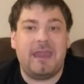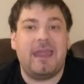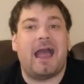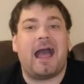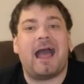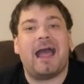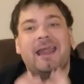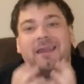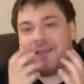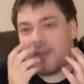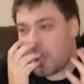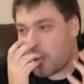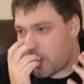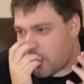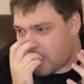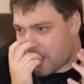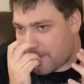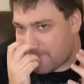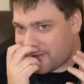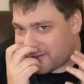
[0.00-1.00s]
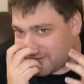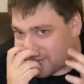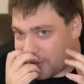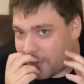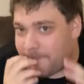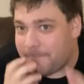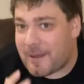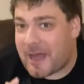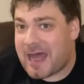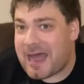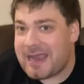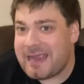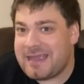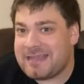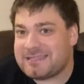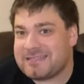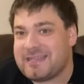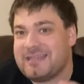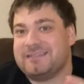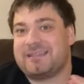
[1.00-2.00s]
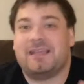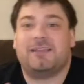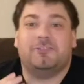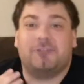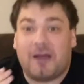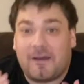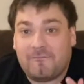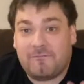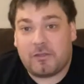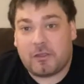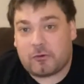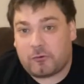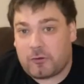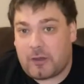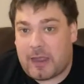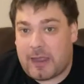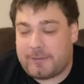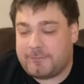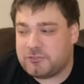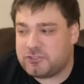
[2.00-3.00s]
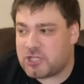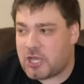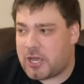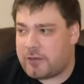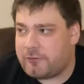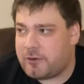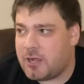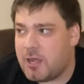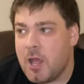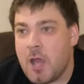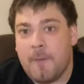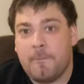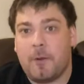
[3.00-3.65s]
I know I'm a little biased because I love the crime genre,